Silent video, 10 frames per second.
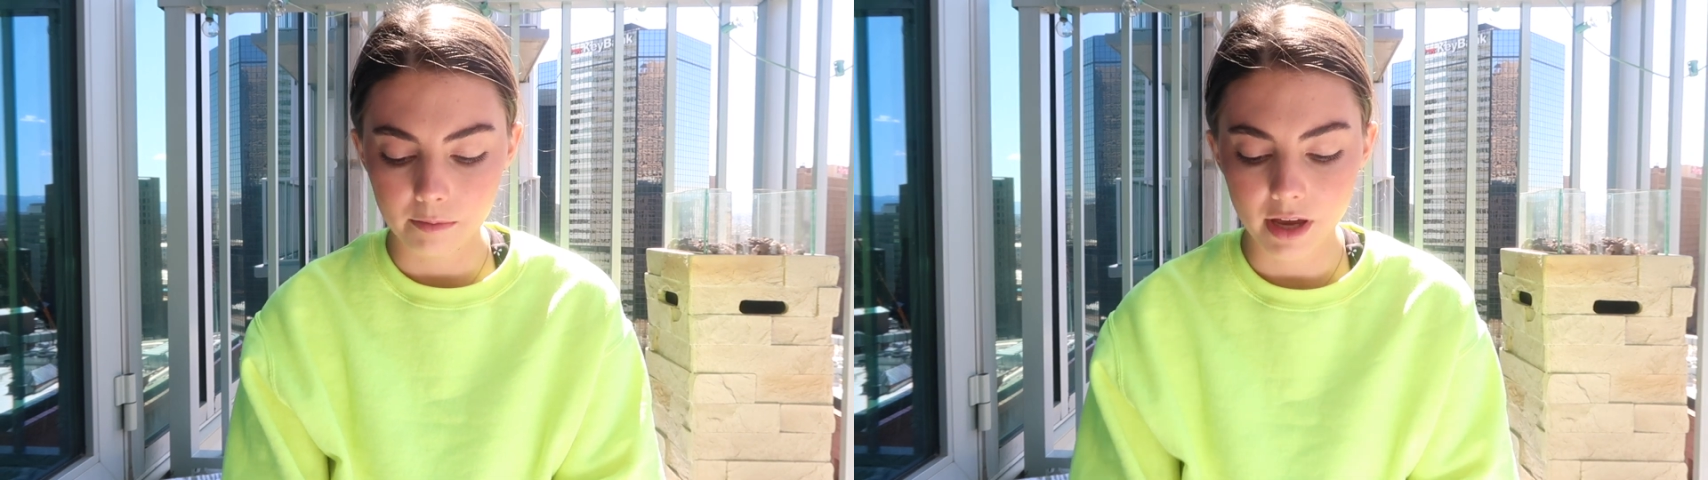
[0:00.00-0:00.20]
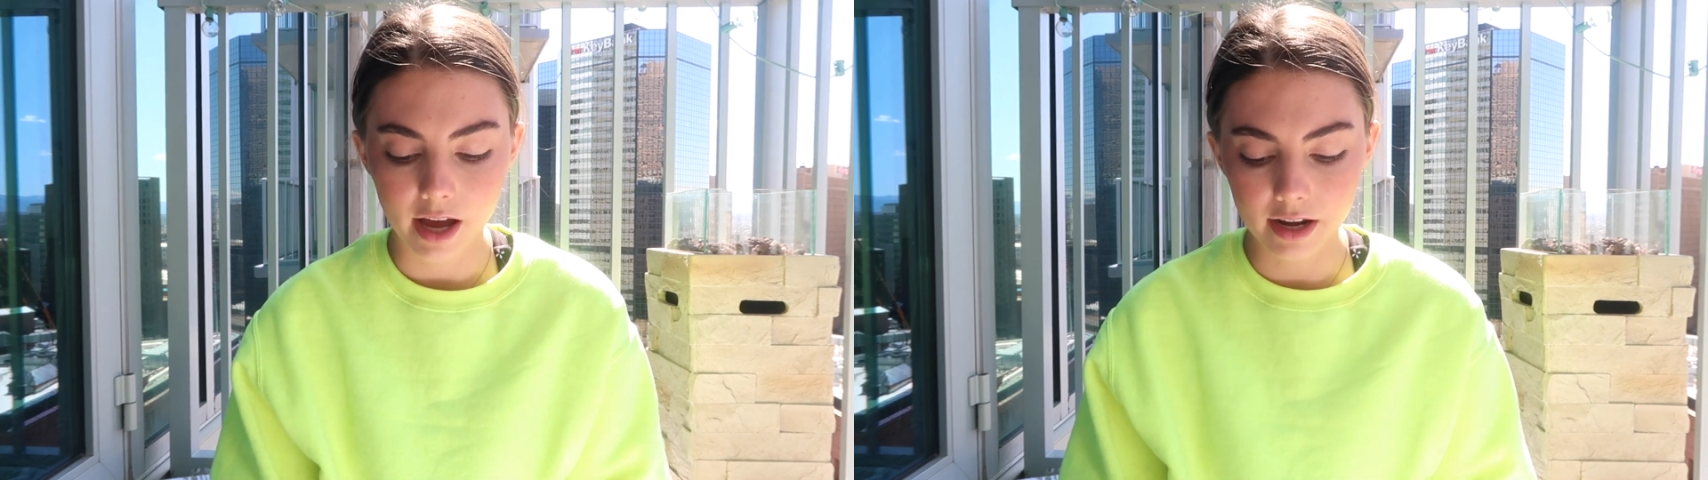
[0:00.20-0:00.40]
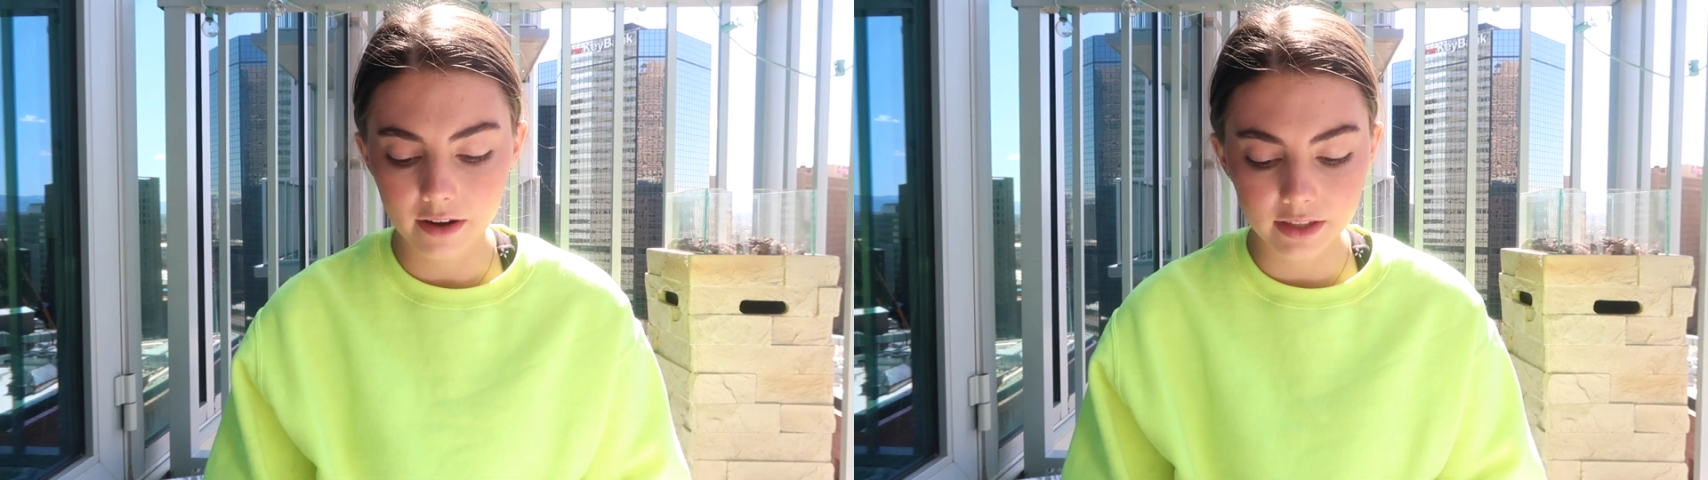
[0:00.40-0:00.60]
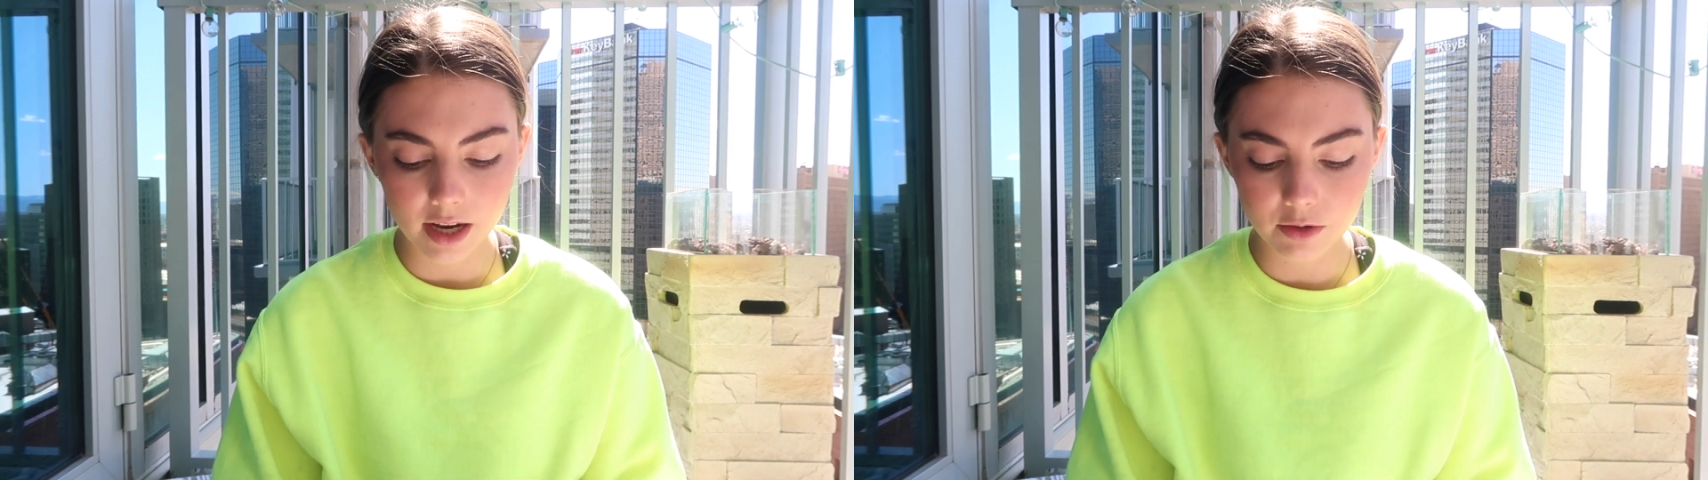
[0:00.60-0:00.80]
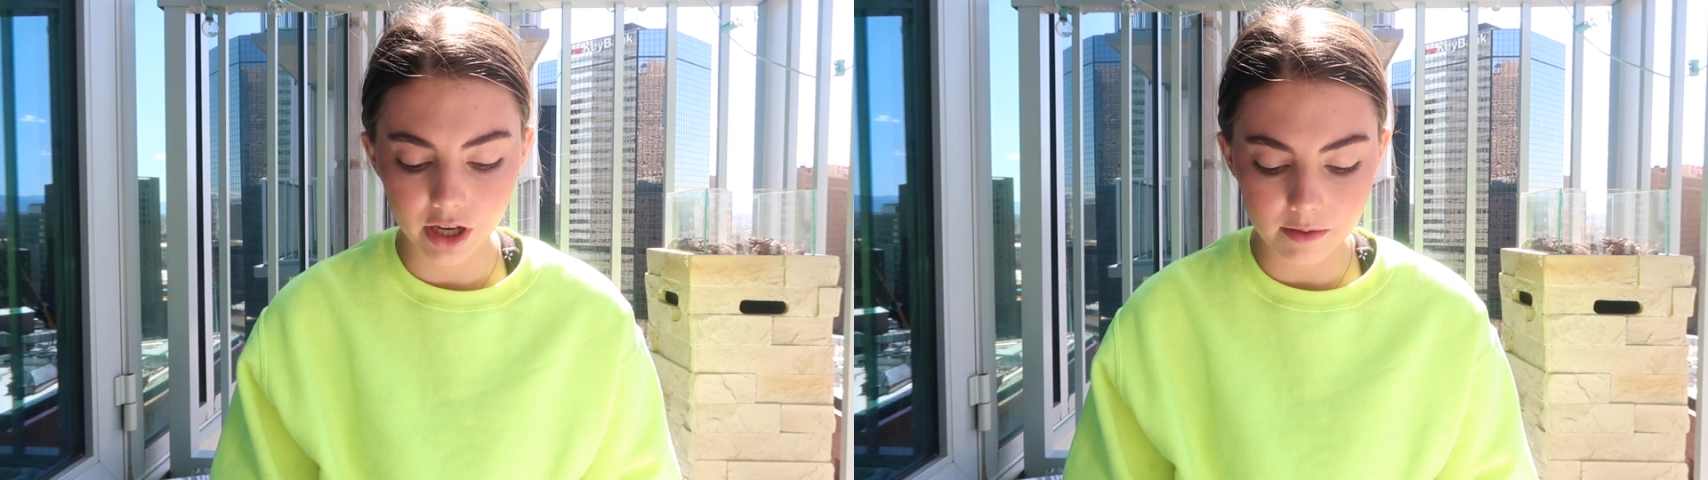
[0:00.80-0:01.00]
Yeah, and every
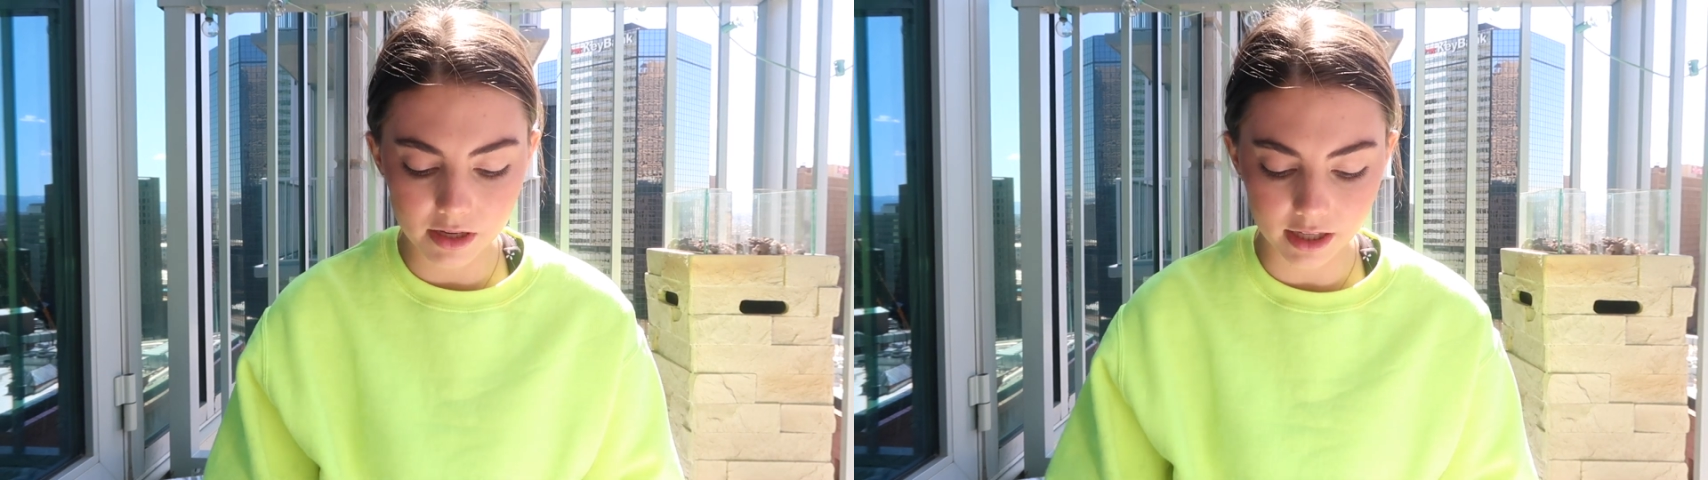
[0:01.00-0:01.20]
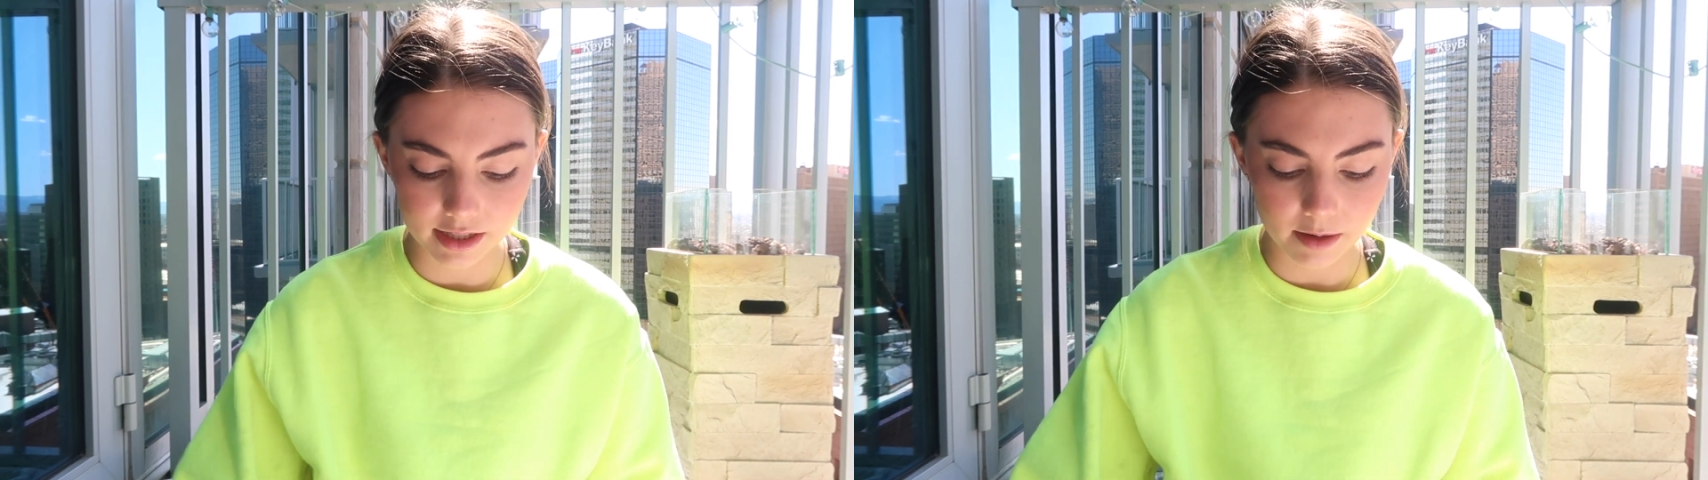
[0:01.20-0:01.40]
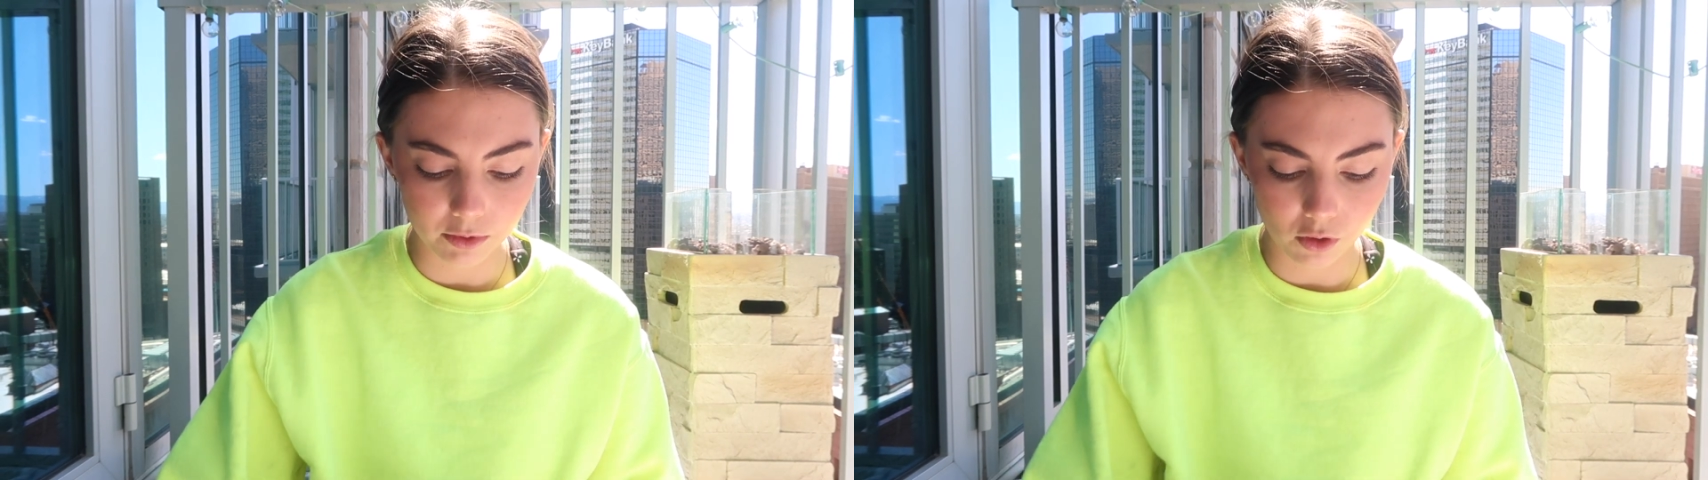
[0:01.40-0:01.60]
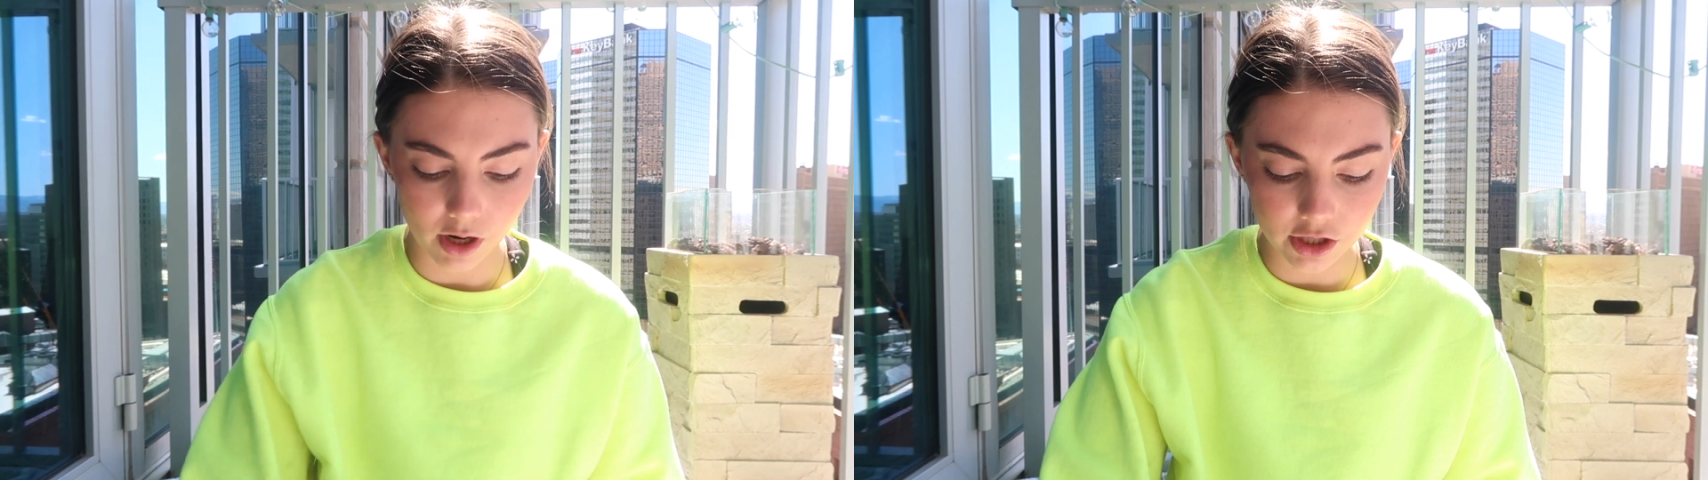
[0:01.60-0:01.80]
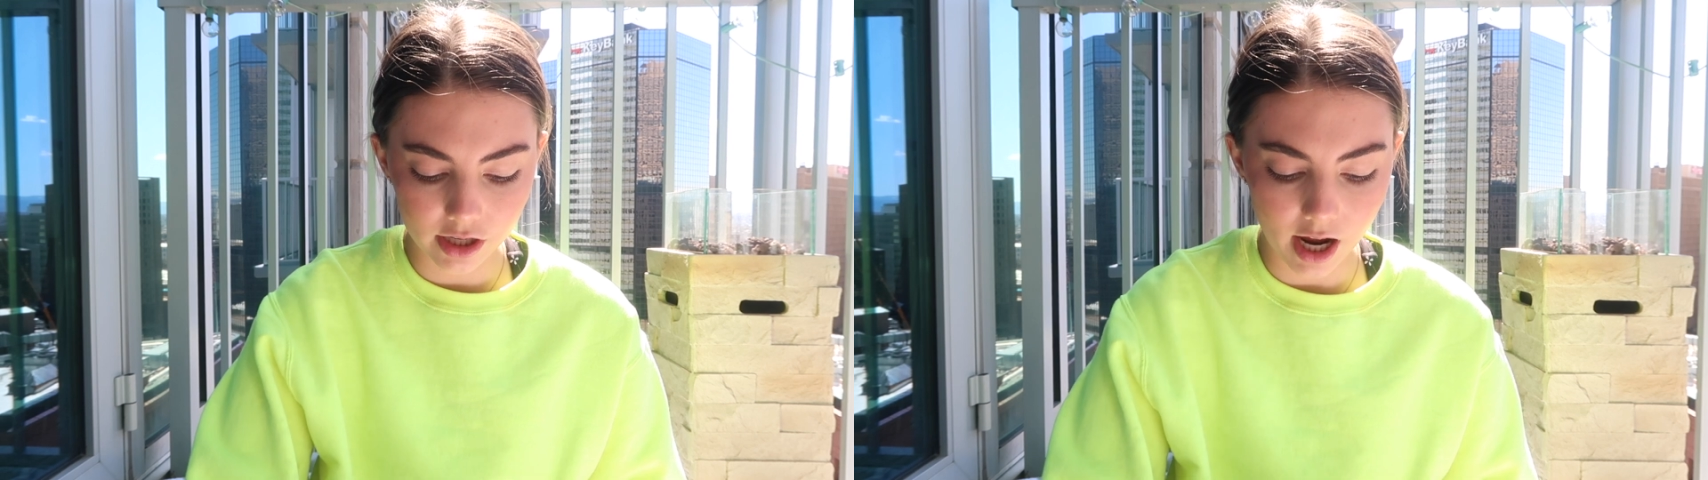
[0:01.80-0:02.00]
time she gave me an example
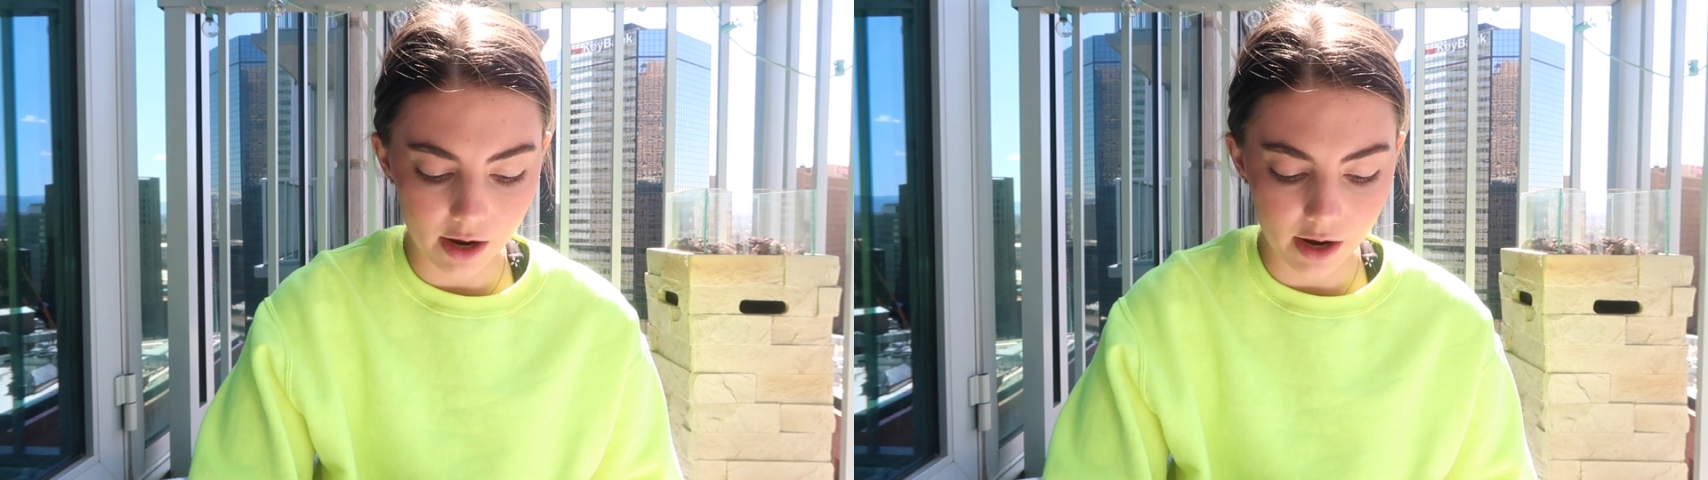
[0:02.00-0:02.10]
question,